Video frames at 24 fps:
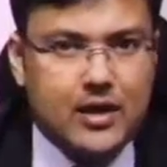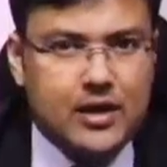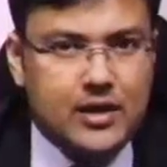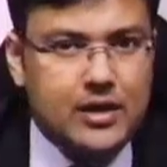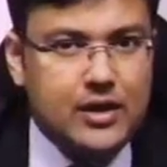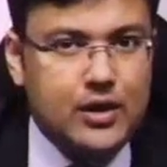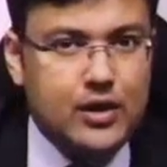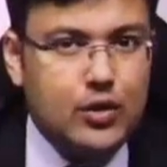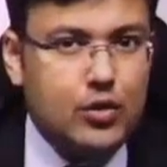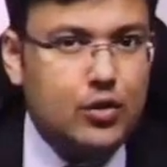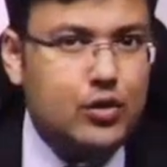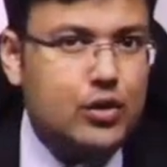
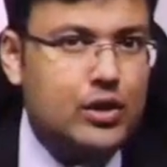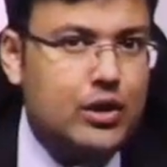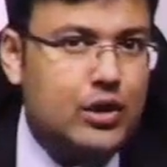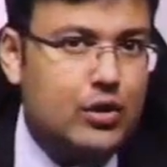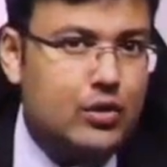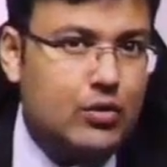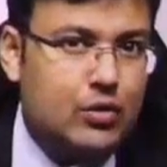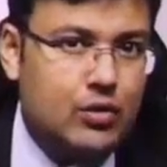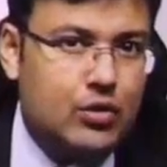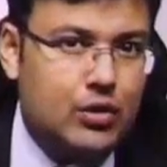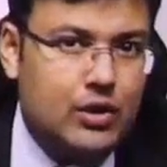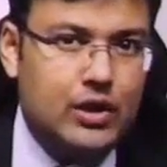
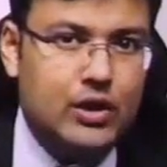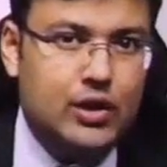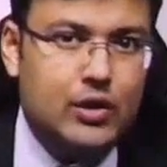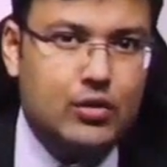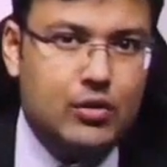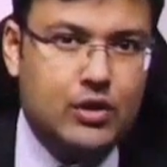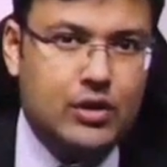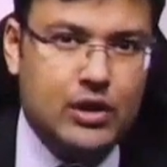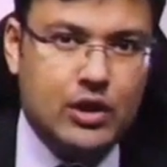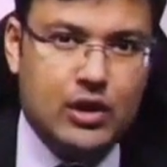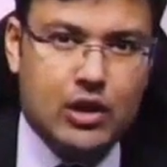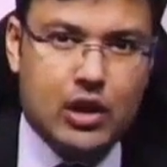
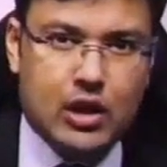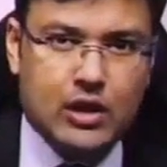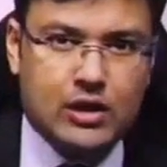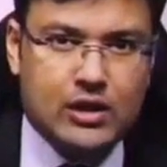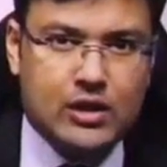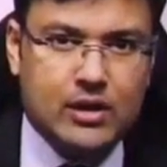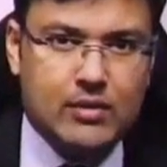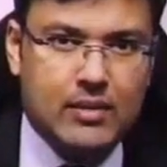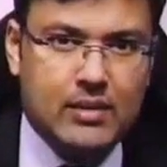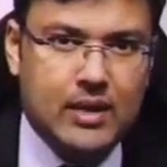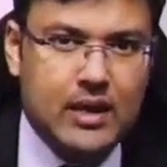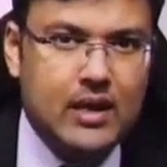
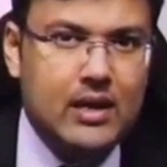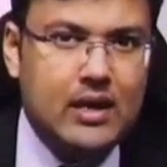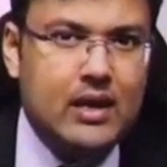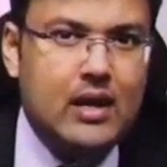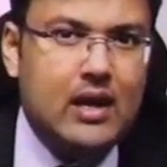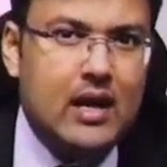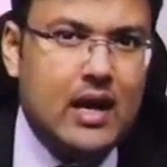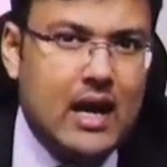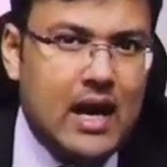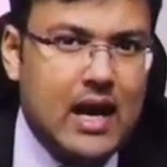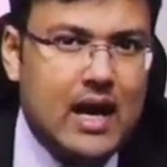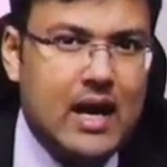duodeno-duodenostomy
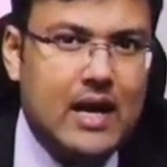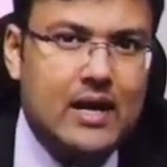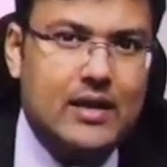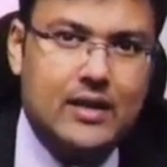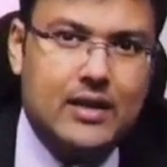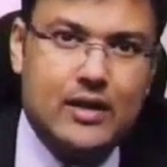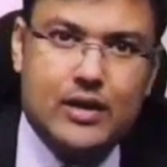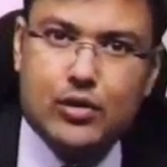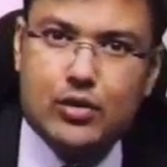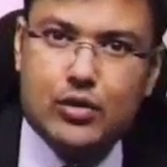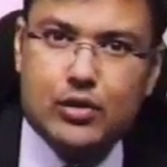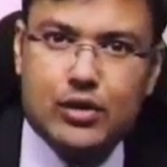and
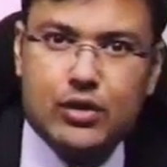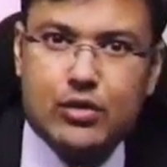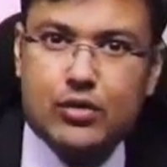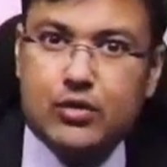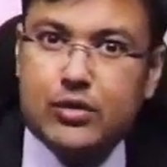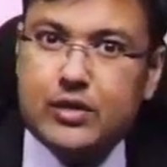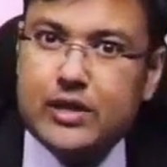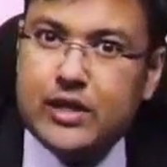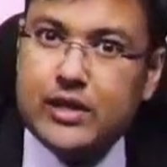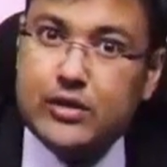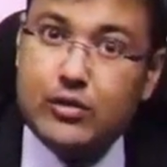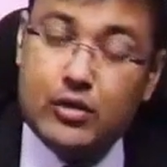
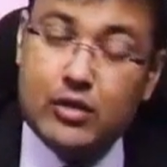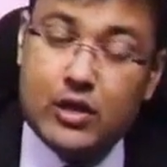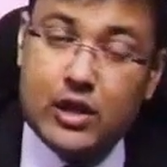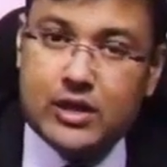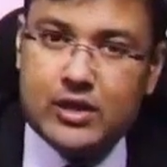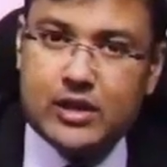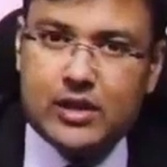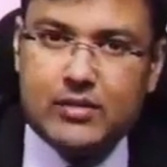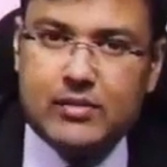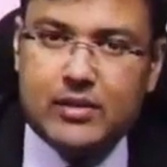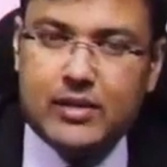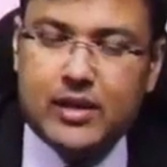
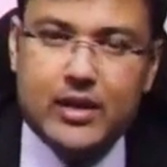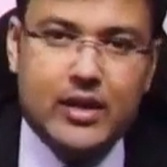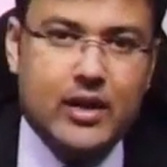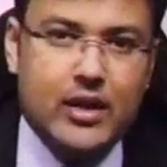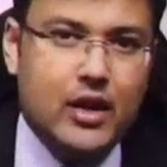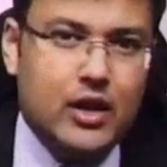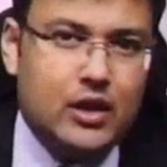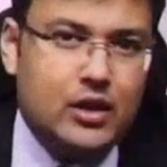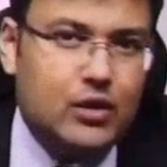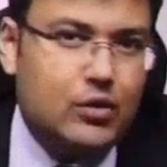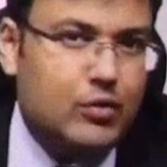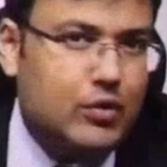duodeno-jejunostomy.
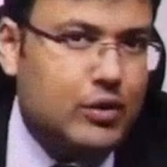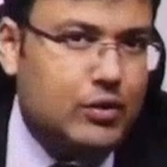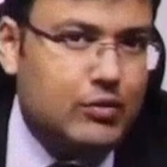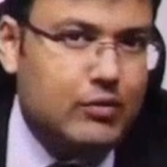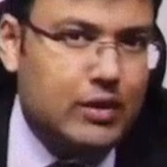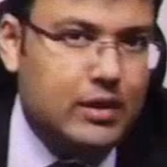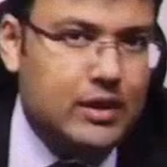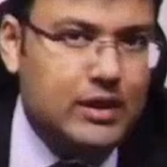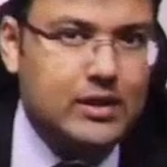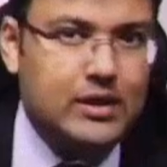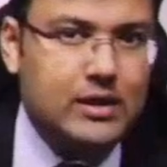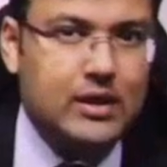So which one
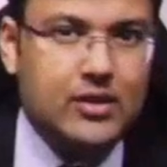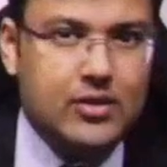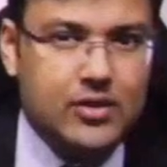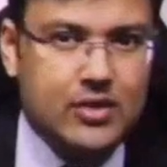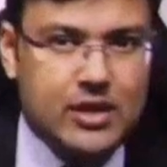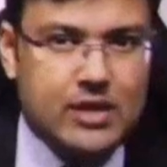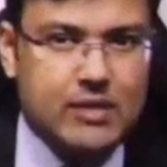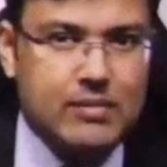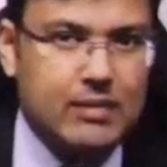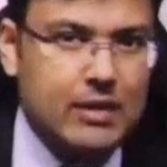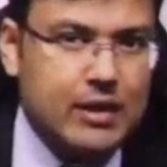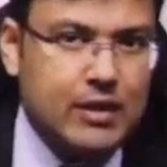is the
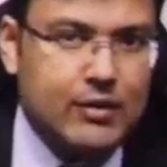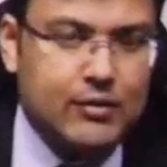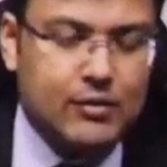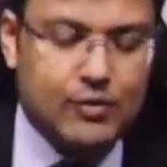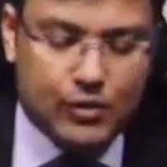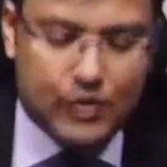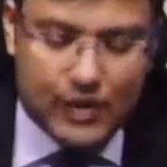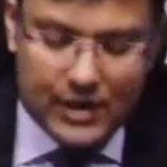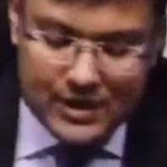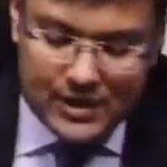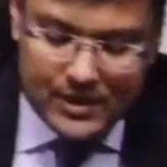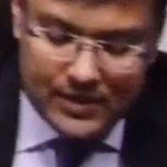treatment of
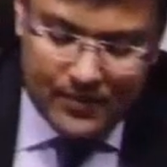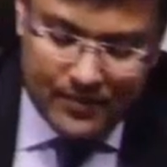choice?